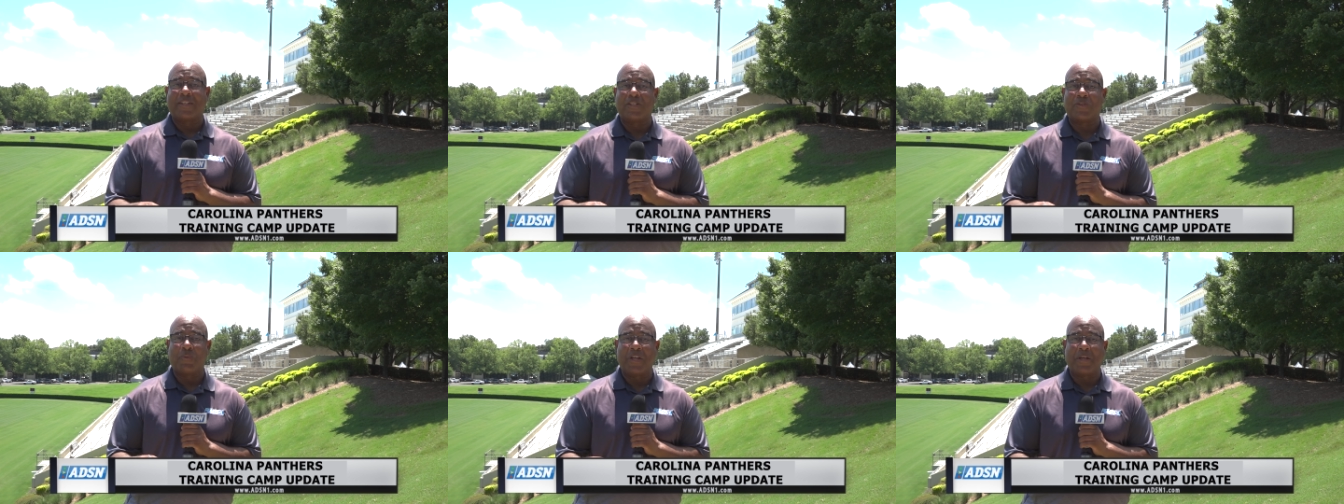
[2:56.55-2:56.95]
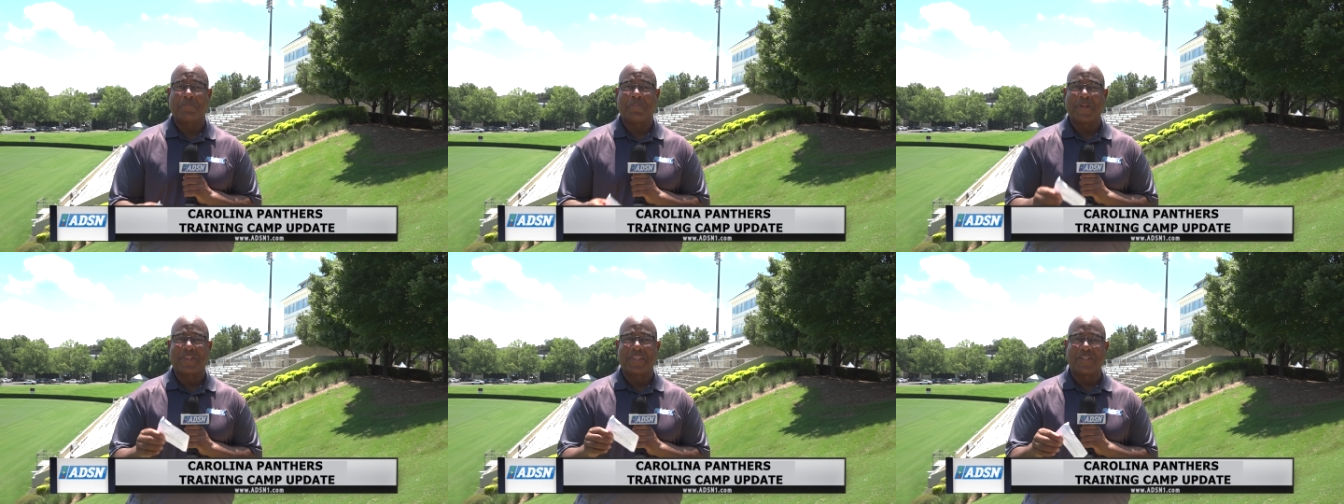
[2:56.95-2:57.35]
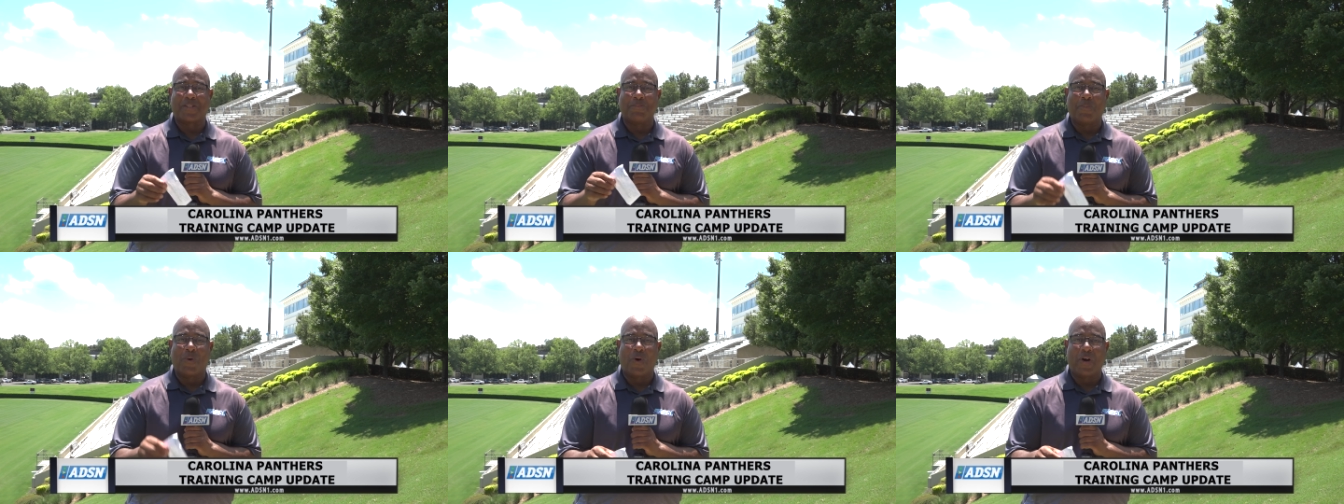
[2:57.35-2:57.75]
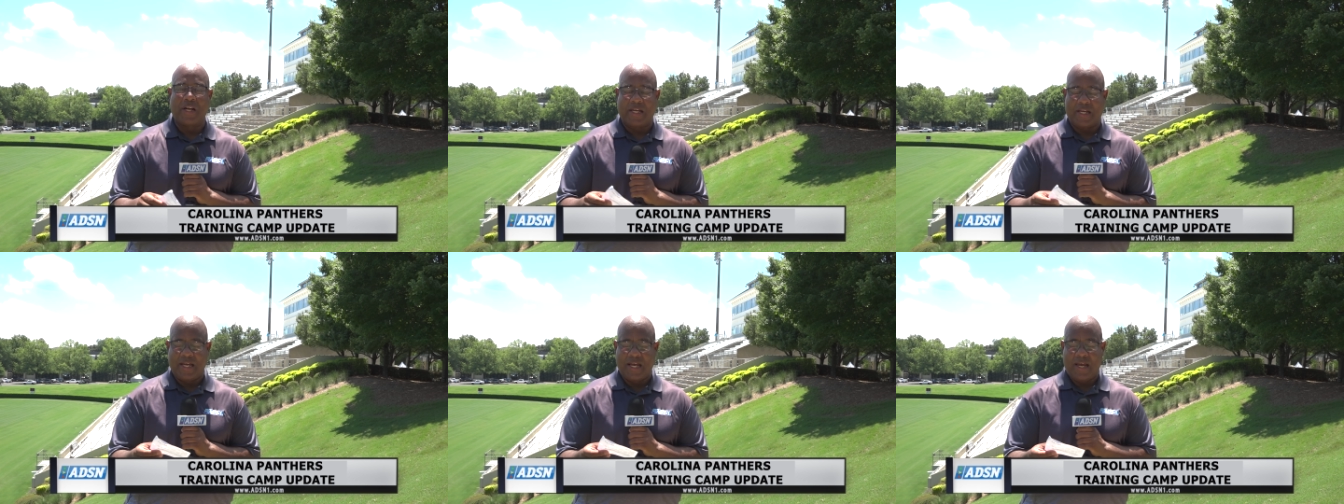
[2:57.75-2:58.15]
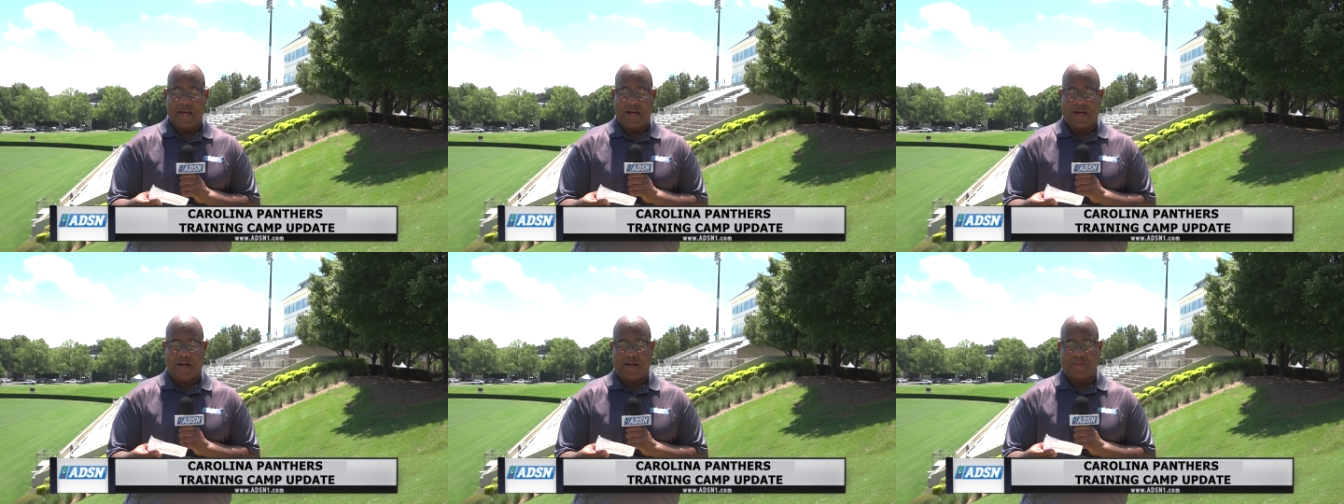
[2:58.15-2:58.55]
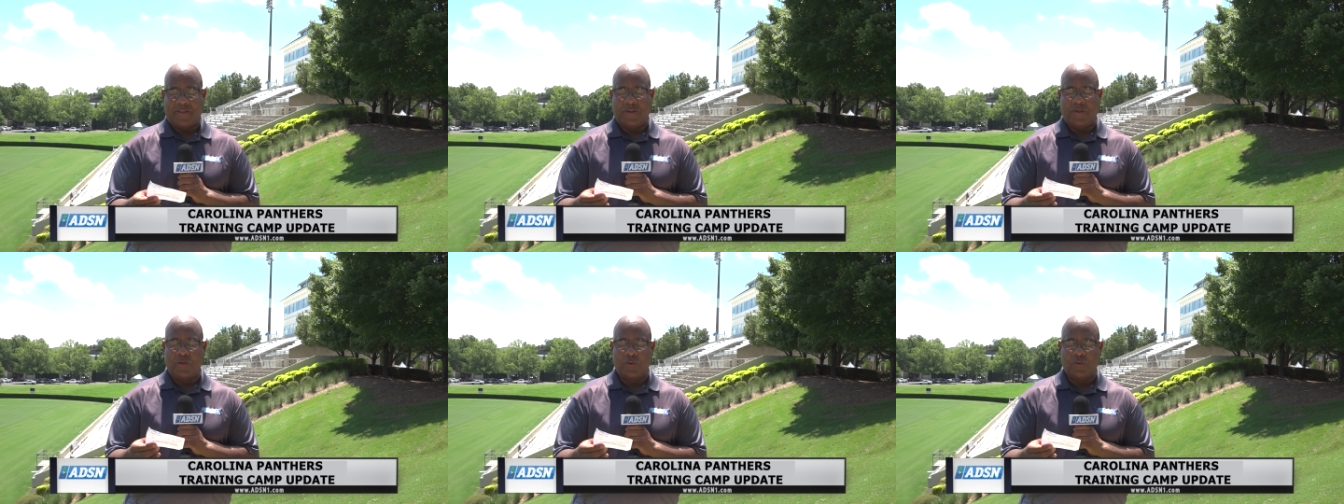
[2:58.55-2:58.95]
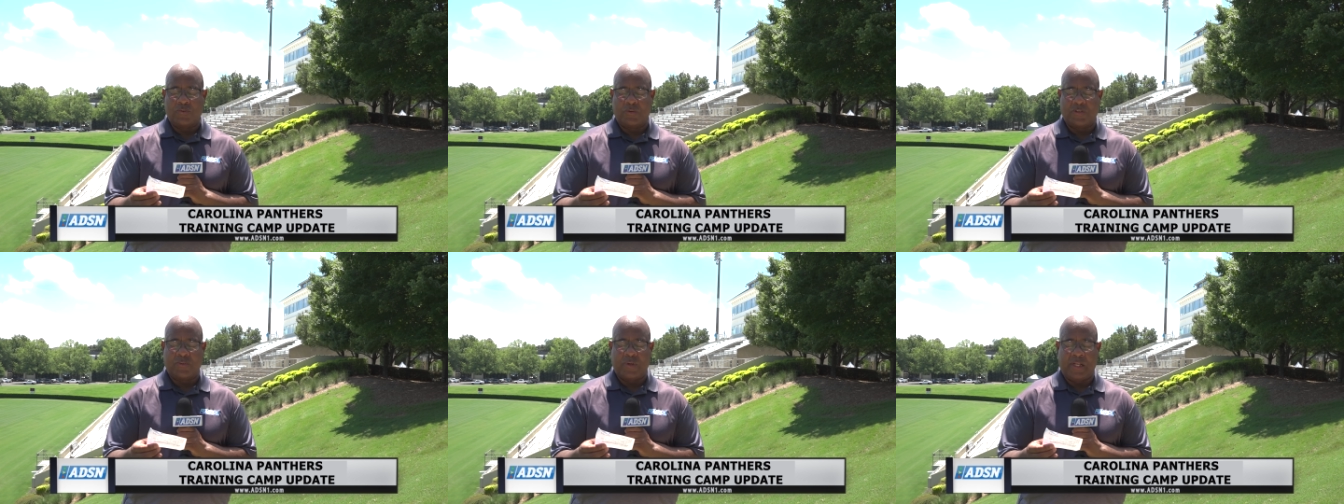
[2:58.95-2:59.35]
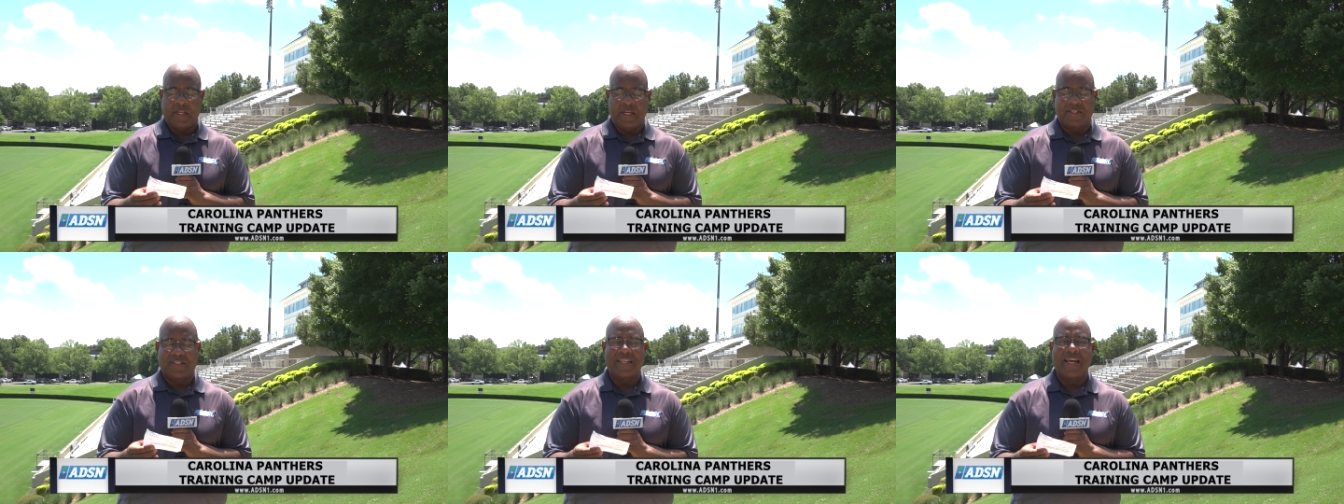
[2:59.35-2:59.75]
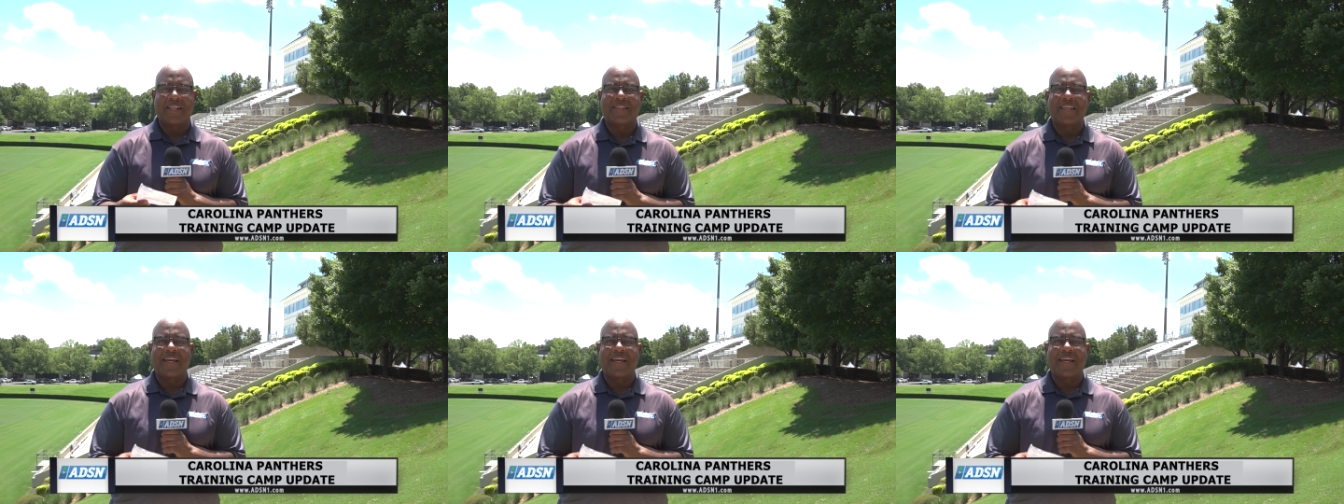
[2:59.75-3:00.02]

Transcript: this week, but this morning the news was released that